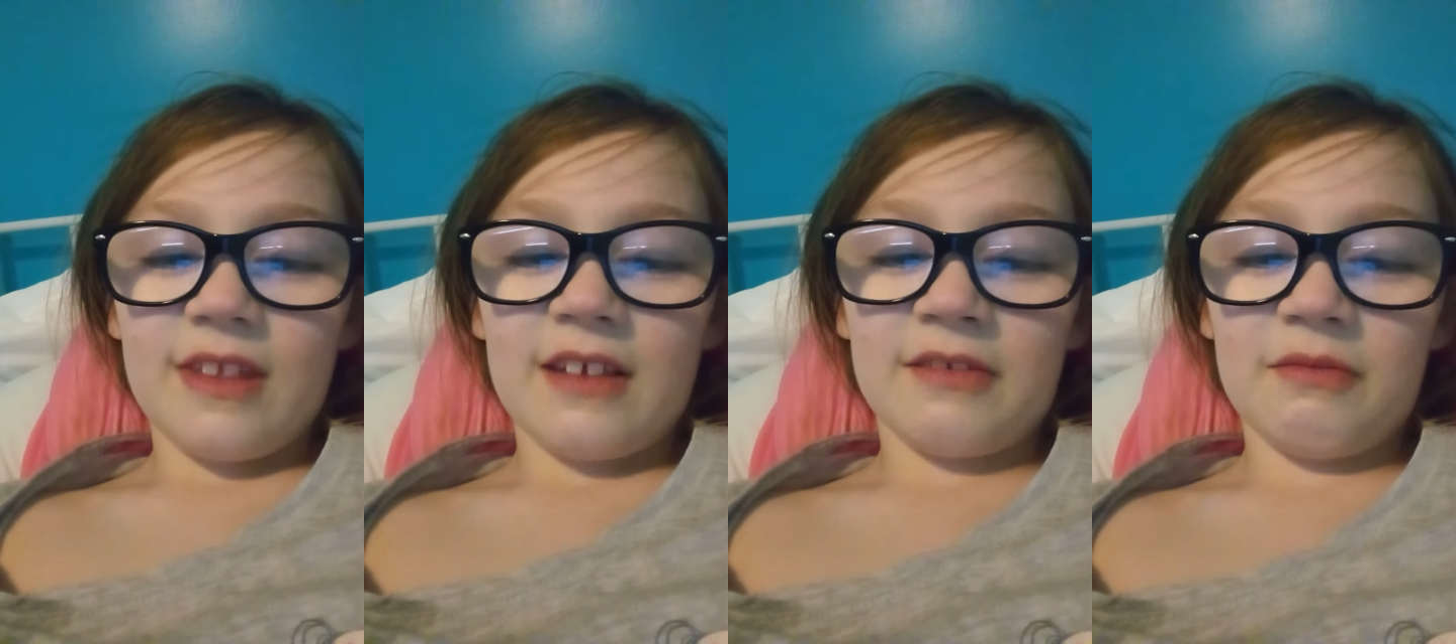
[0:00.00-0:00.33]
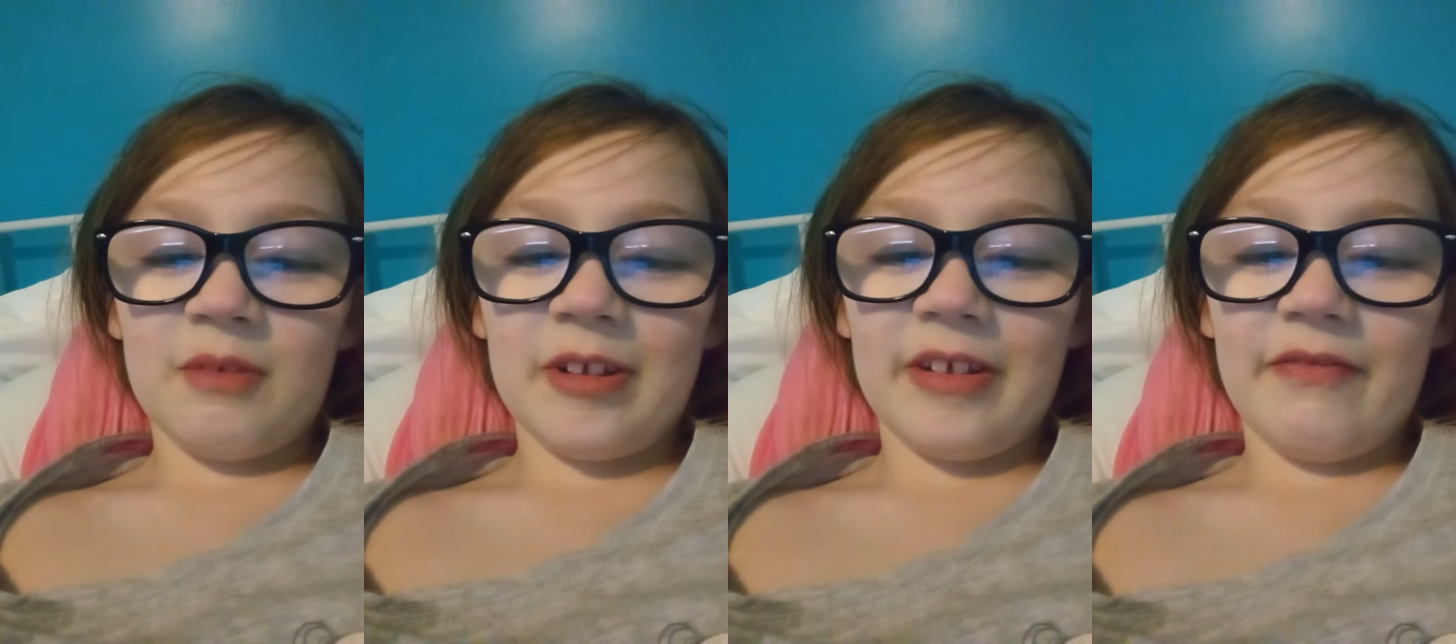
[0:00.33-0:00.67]
That's
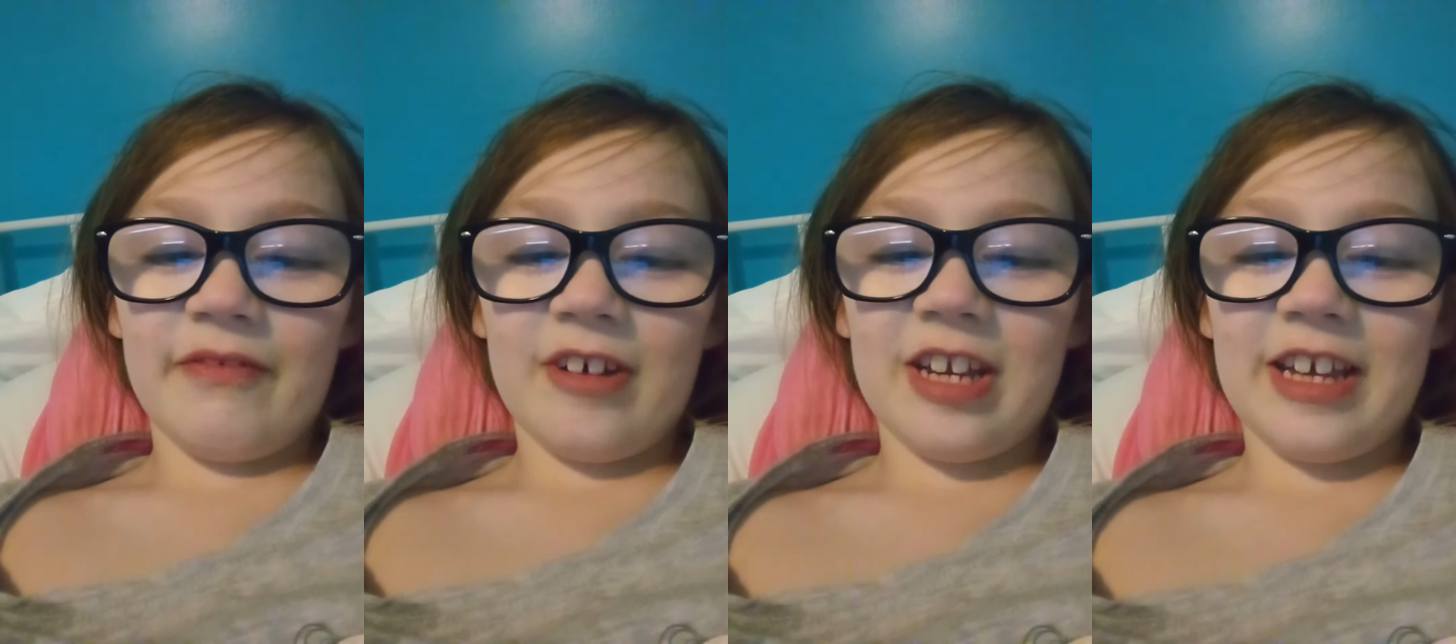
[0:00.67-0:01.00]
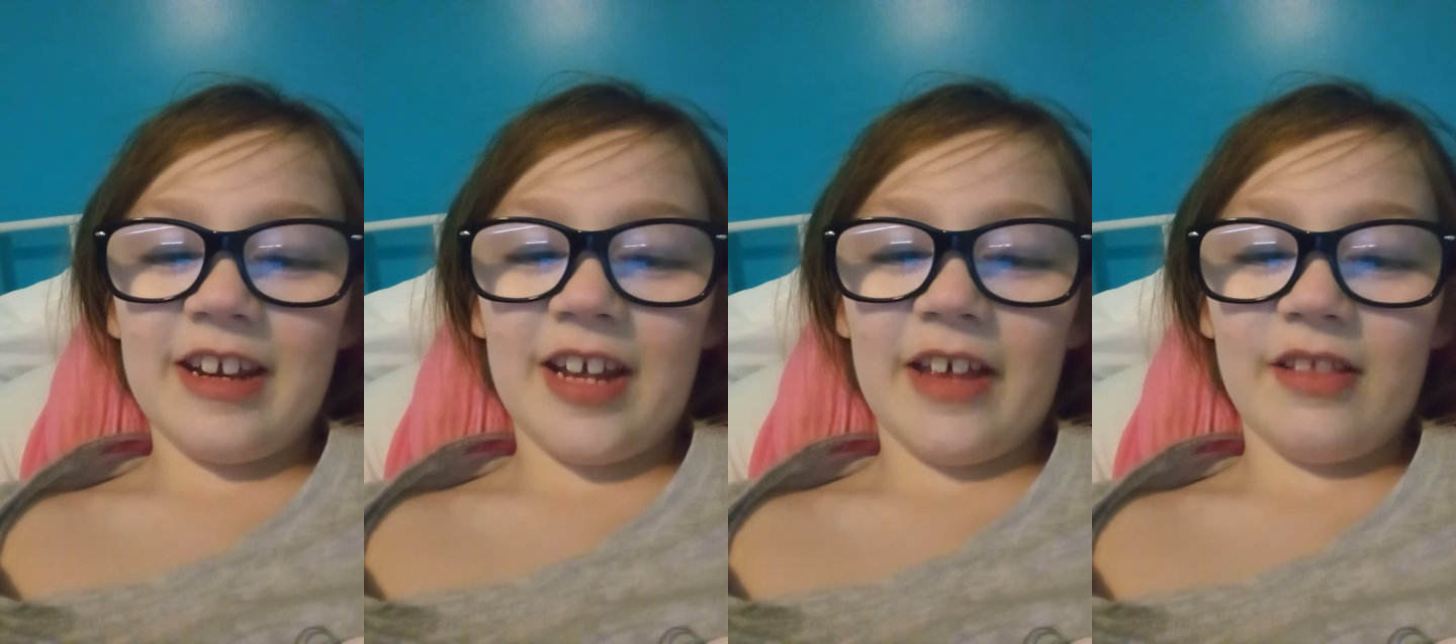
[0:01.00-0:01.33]
really funny,
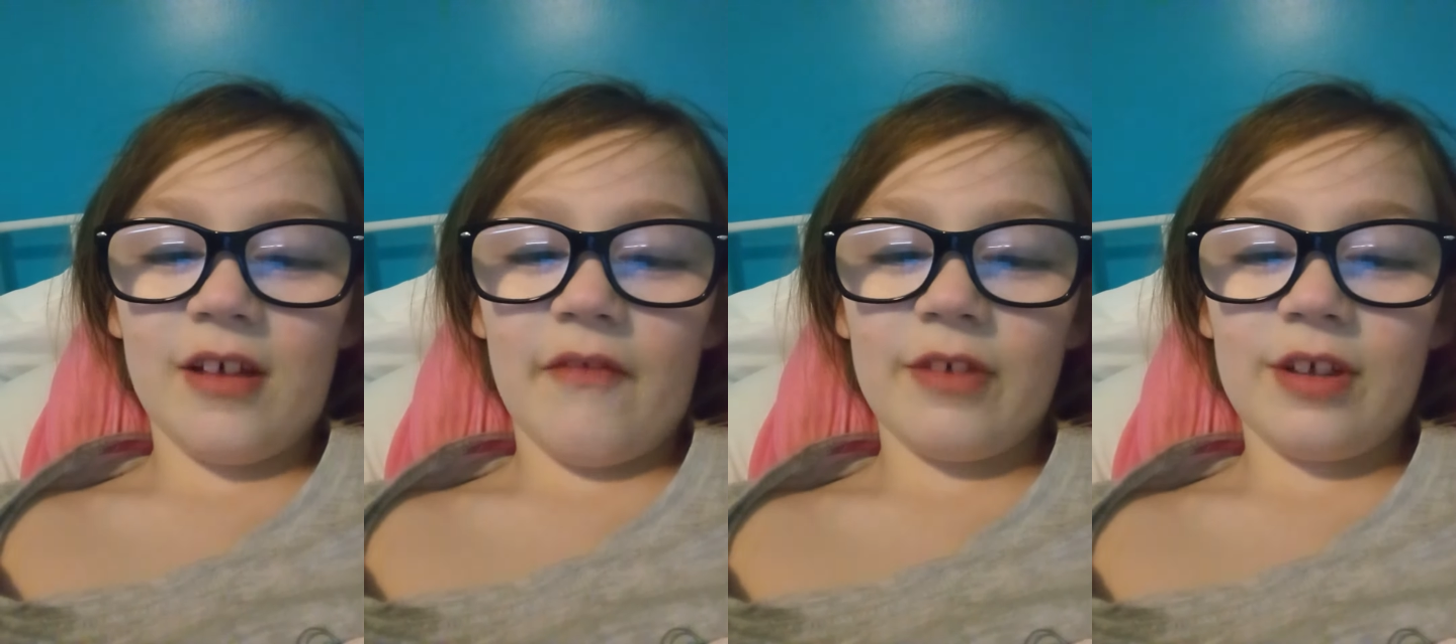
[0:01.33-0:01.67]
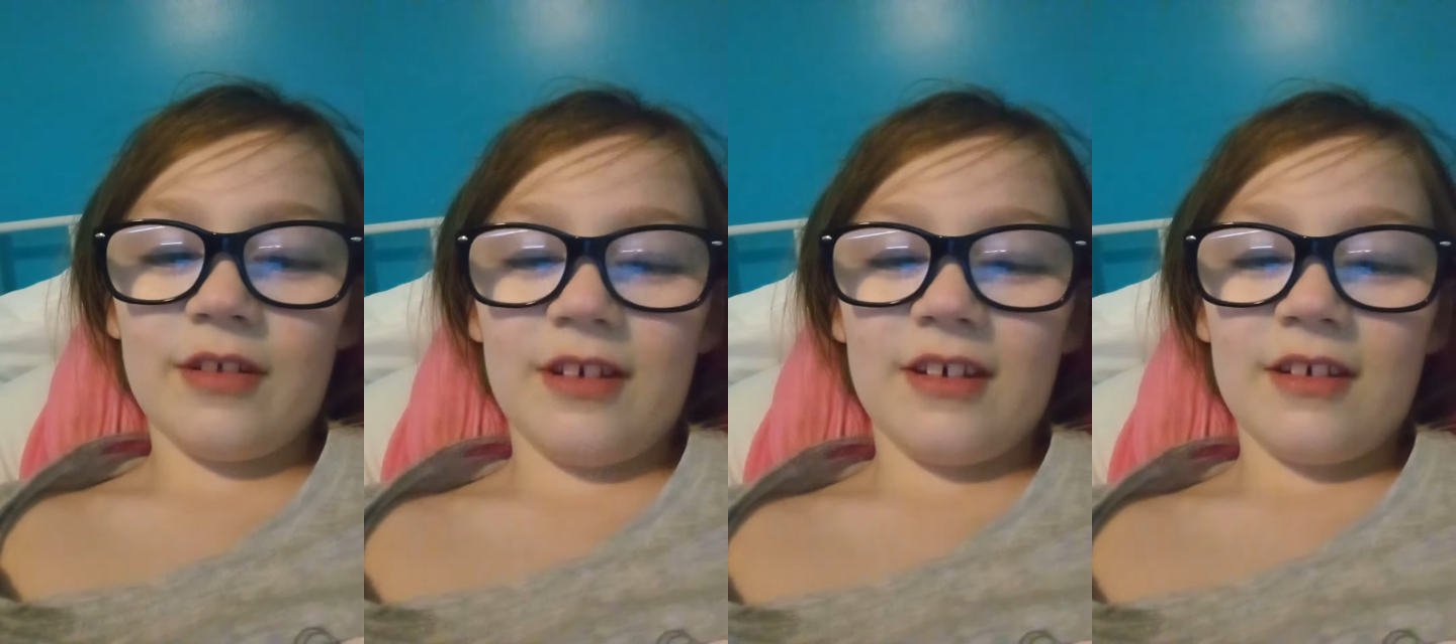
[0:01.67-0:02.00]
and I love
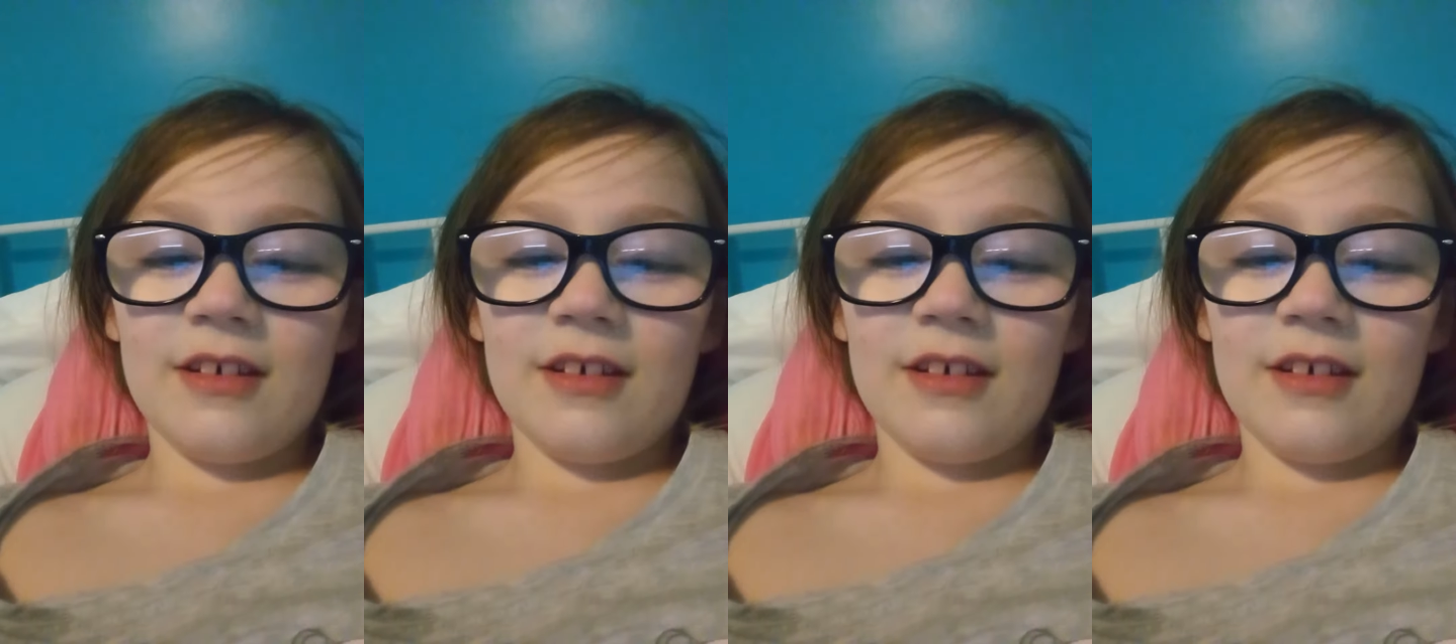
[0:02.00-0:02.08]
it.